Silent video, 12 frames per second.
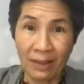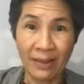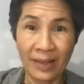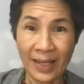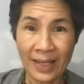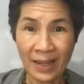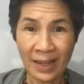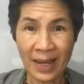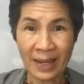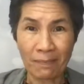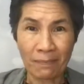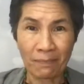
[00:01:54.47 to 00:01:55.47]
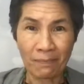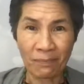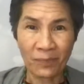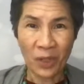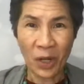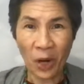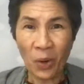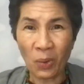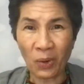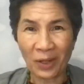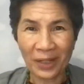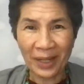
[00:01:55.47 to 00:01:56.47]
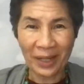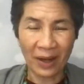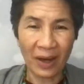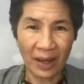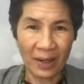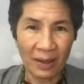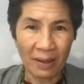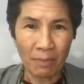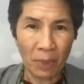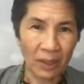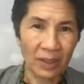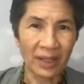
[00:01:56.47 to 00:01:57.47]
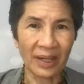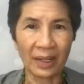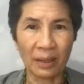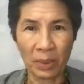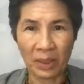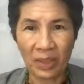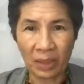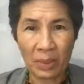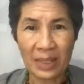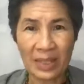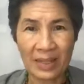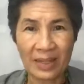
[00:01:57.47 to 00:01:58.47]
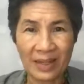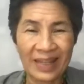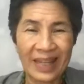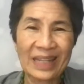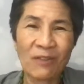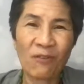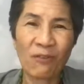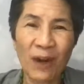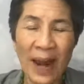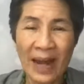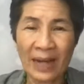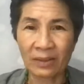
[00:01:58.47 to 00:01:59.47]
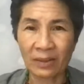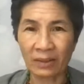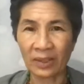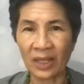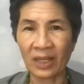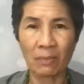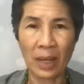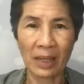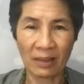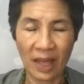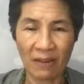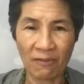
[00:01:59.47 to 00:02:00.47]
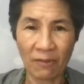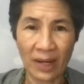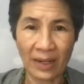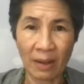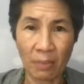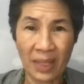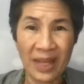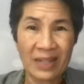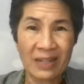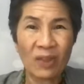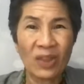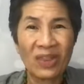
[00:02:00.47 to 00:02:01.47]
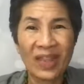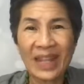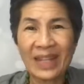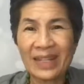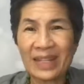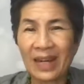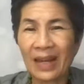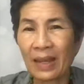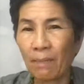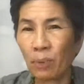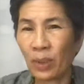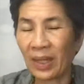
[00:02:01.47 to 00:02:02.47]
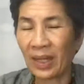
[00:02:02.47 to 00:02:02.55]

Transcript: that's a theme. Working on marketing and building business. That's a fractal in my life right now because of the things that I am putting